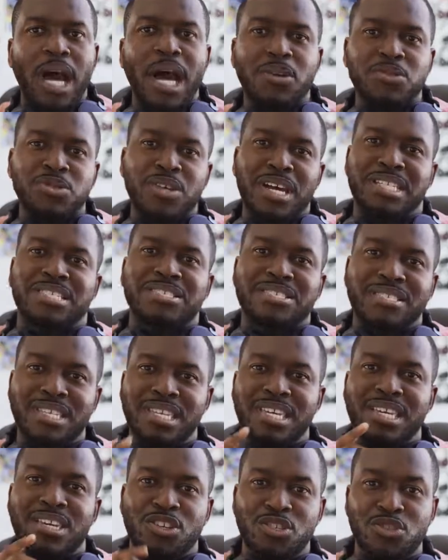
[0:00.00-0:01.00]
how to
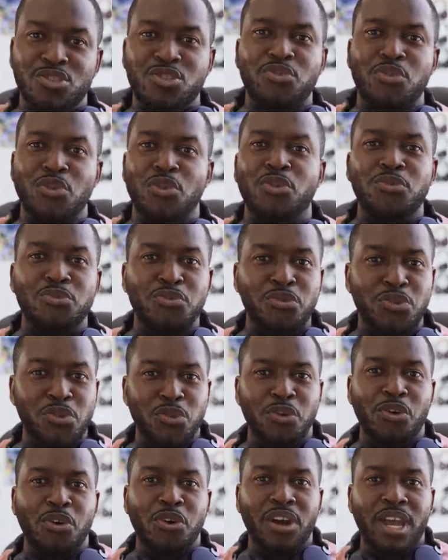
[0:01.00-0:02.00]
actually control
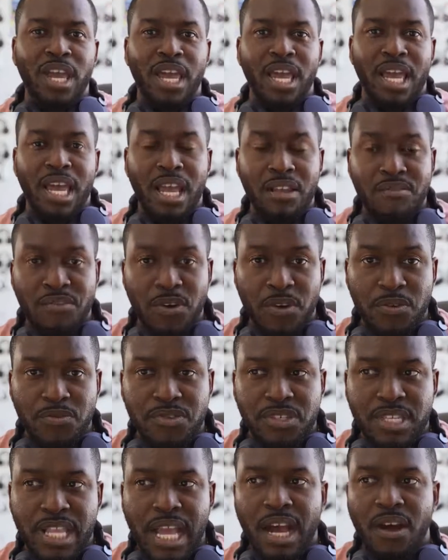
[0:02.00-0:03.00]
your
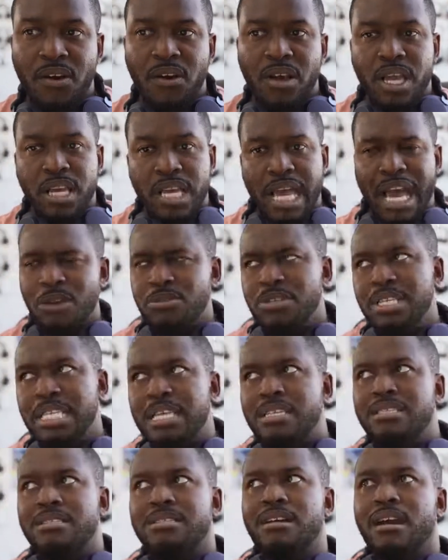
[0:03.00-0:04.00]
headphones. Now, how do
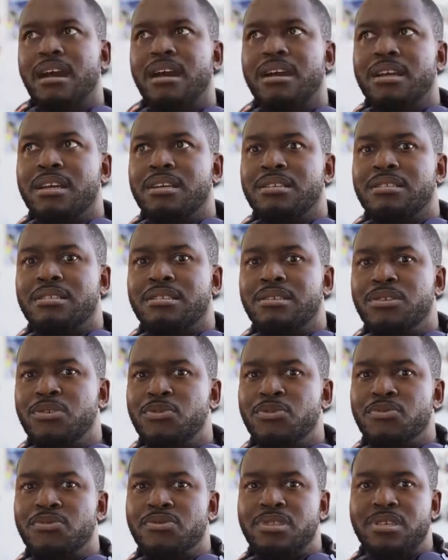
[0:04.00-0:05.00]
they stack
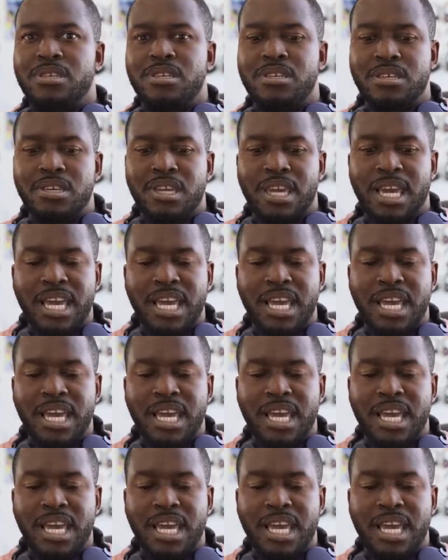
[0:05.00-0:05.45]
to the